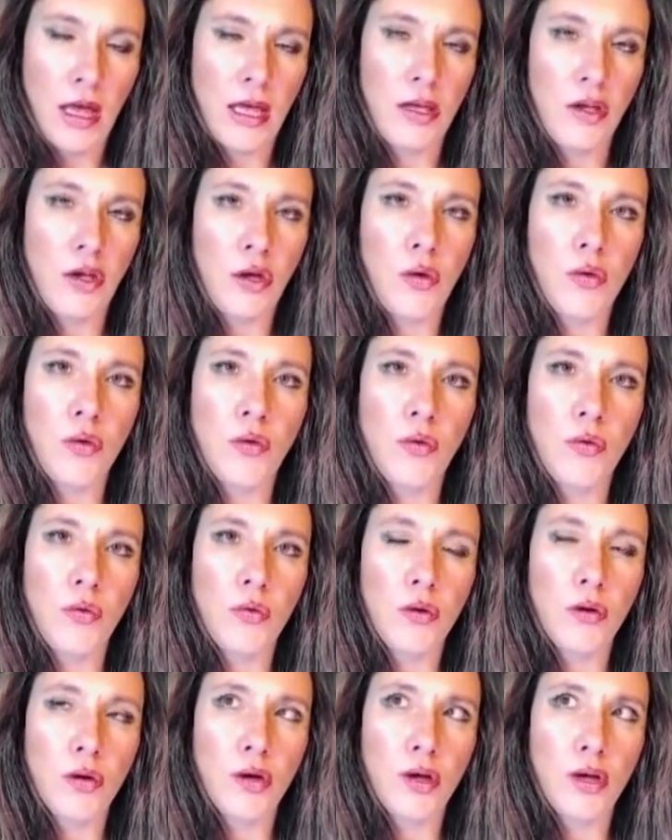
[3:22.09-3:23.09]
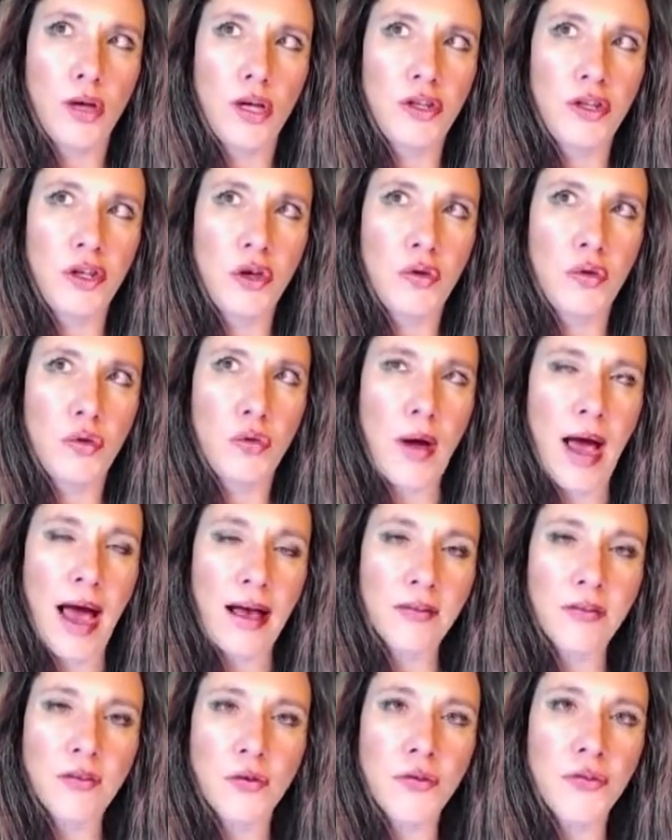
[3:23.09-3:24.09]
You
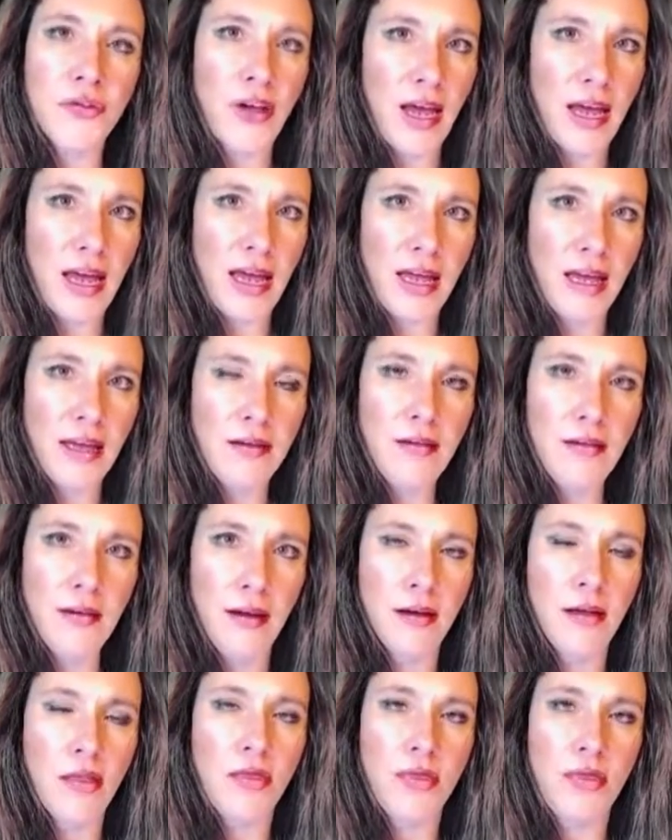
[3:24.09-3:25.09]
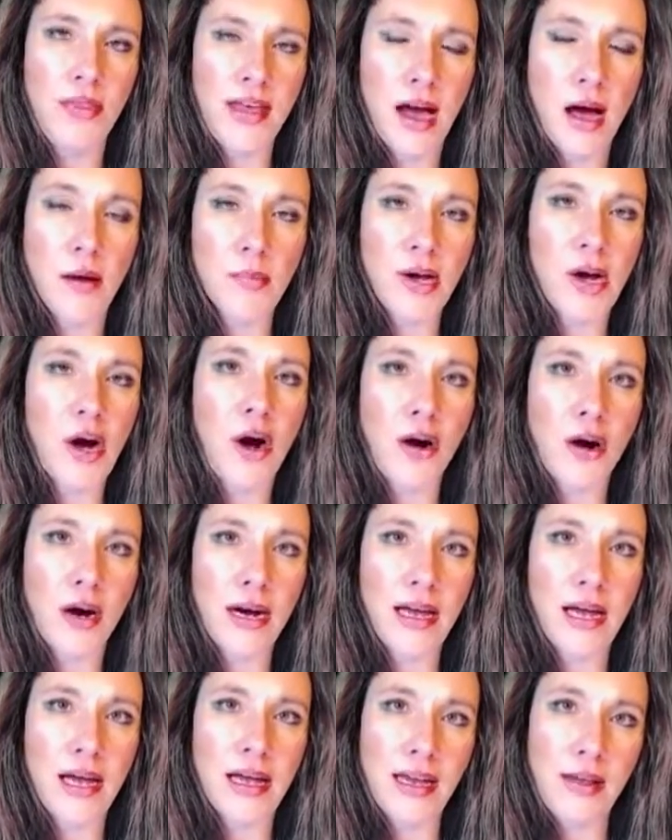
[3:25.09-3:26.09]
ascertain the
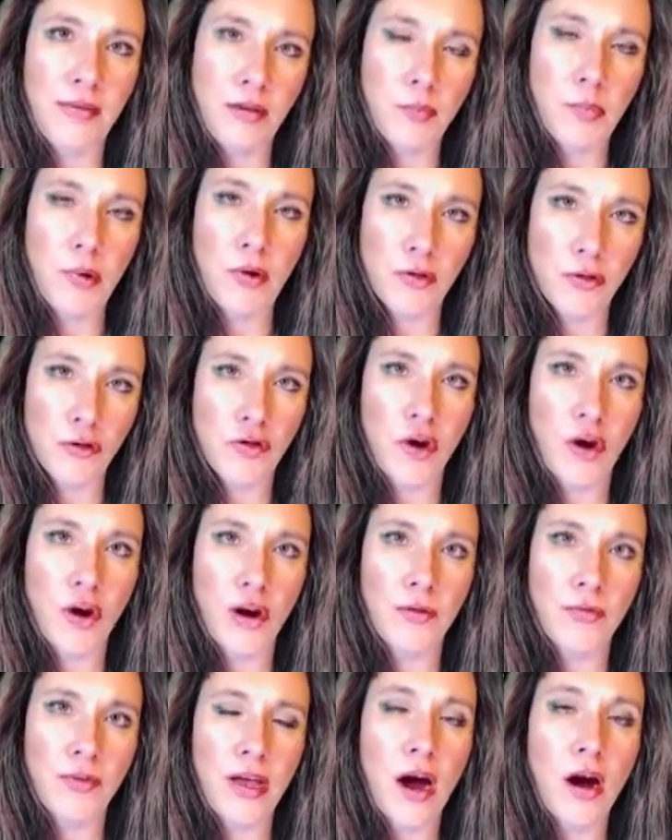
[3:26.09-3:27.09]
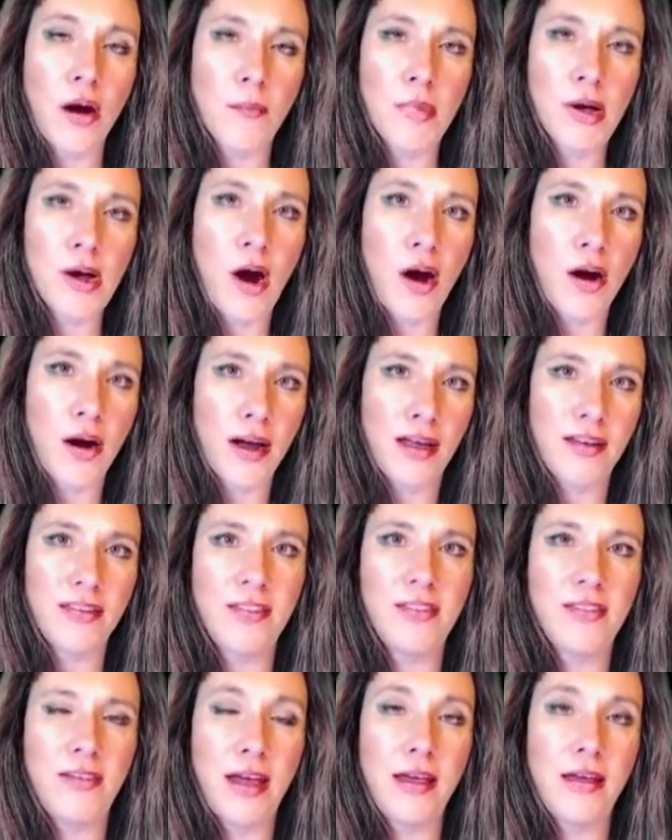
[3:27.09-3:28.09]
Atmakaraka in the birth chart. The Atmakaraka
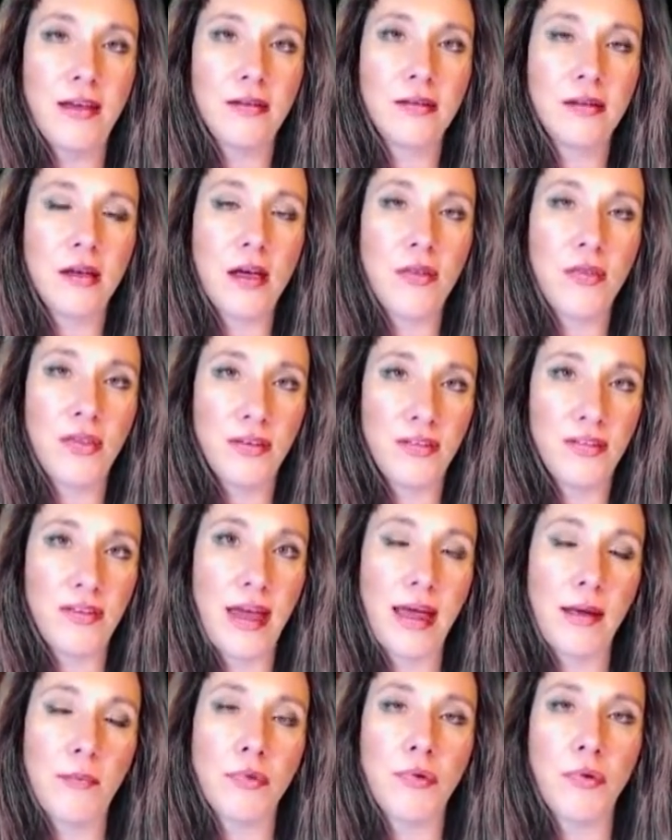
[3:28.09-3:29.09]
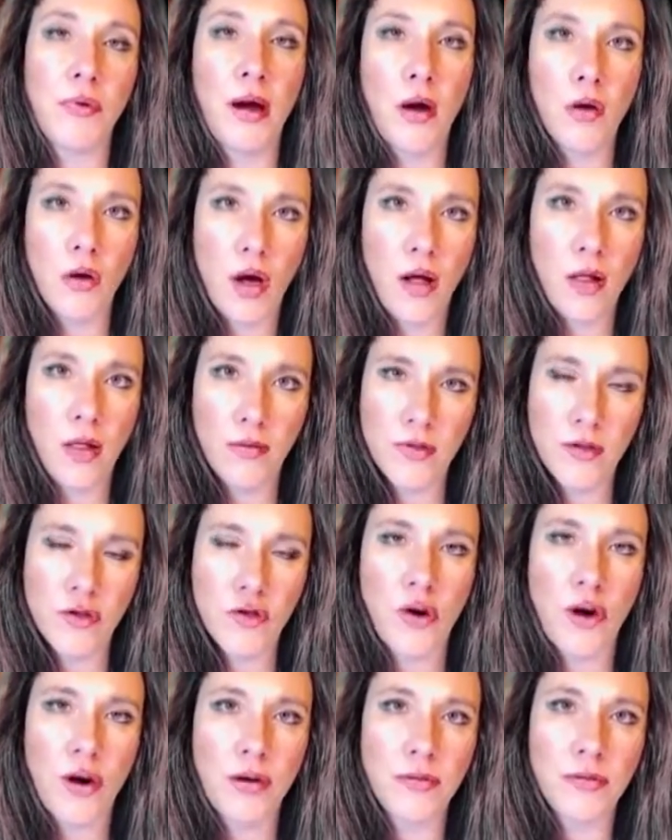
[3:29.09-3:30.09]
stays the same throughout all of the
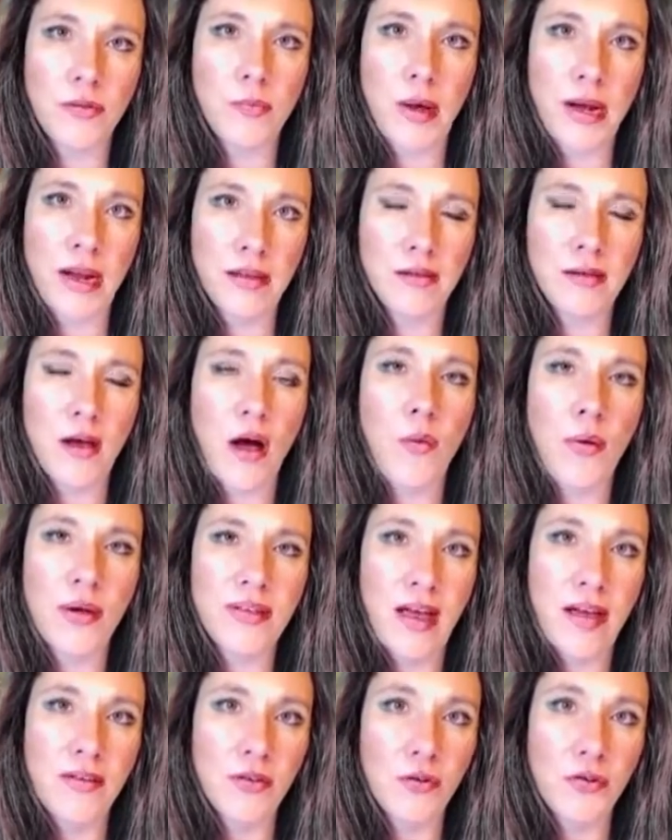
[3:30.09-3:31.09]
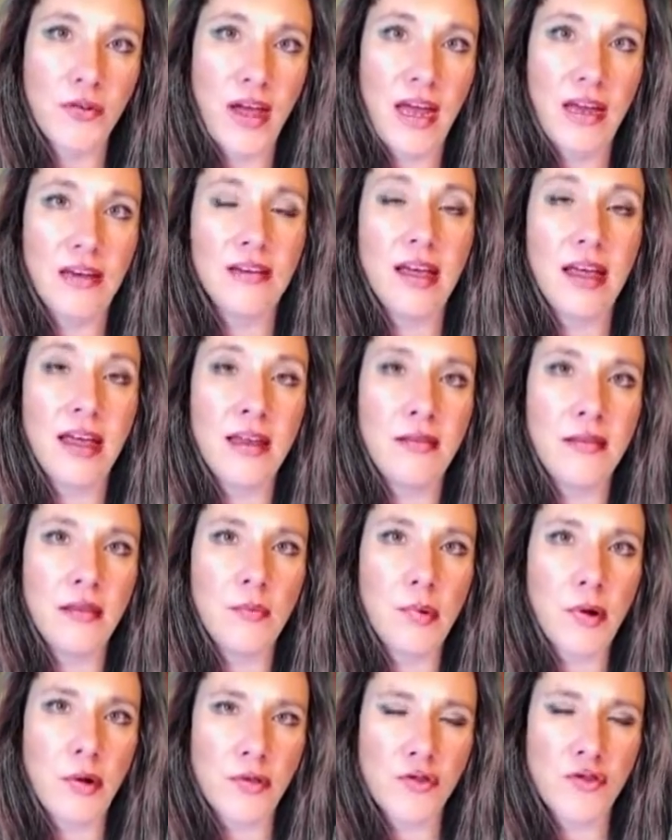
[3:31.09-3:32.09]
charts, but it's always ascertained in the
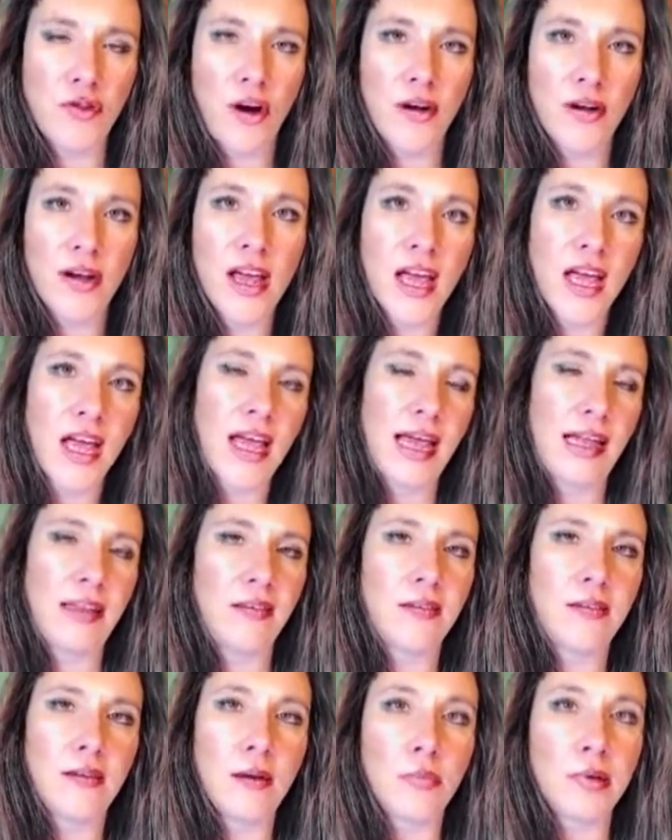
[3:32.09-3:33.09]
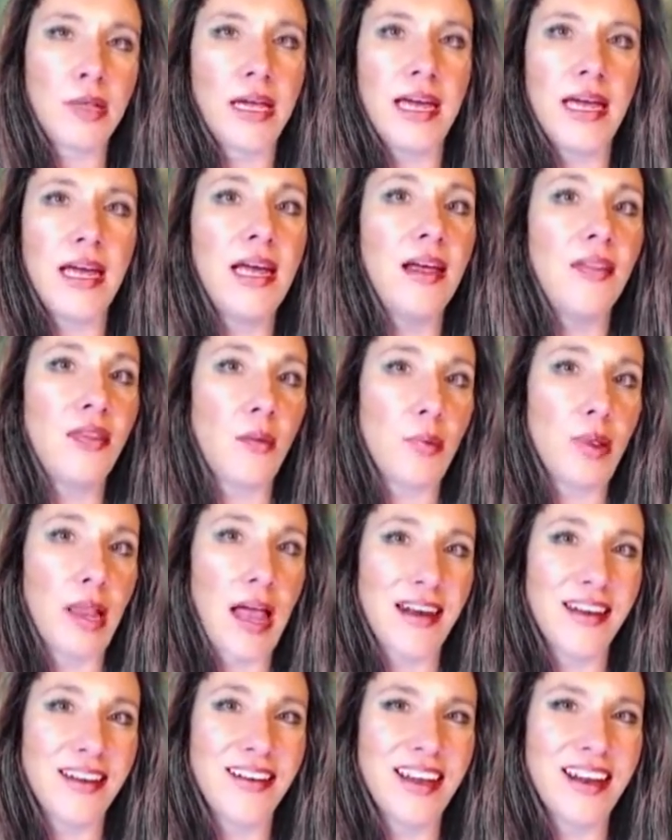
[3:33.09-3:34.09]
birth chart. It's simply the
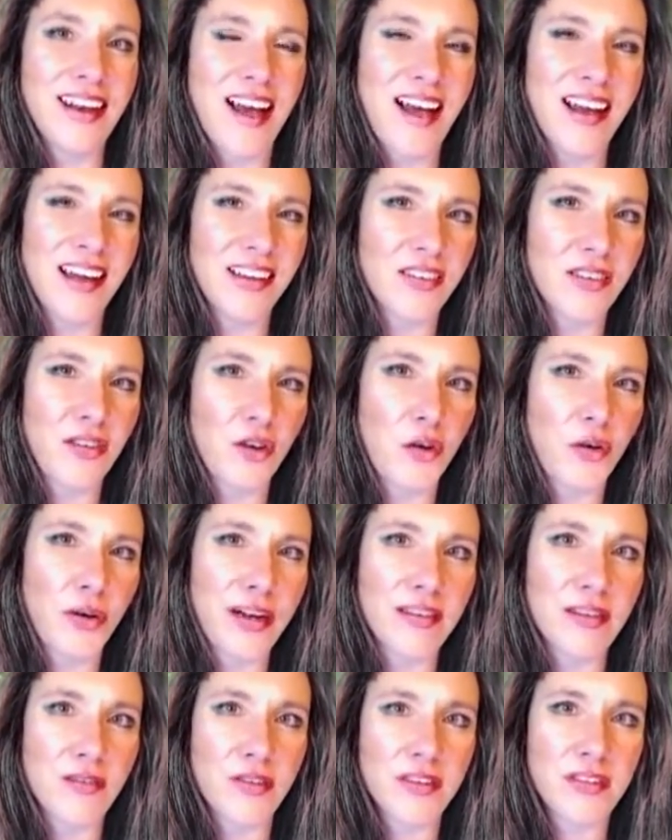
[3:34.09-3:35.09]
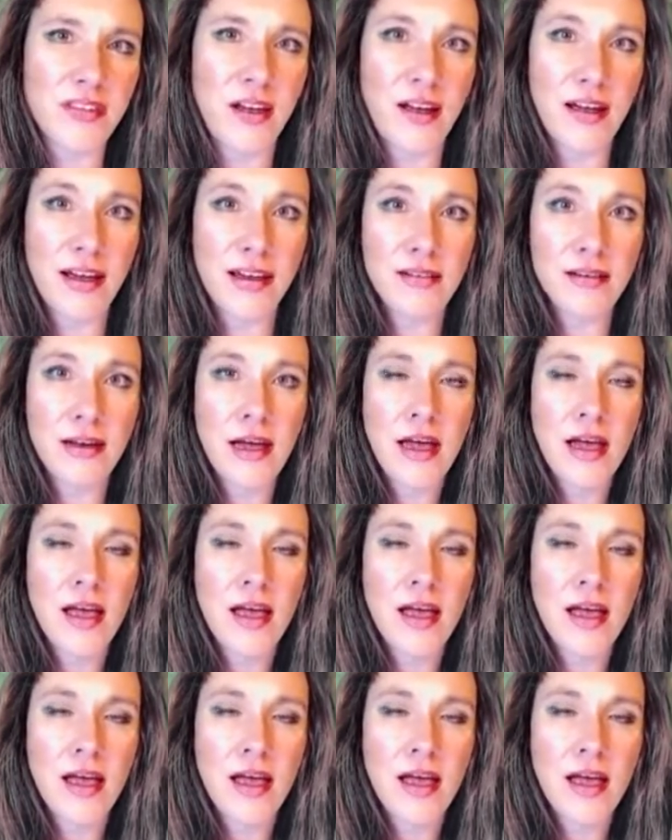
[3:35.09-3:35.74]
planet in highest degrees of a sign.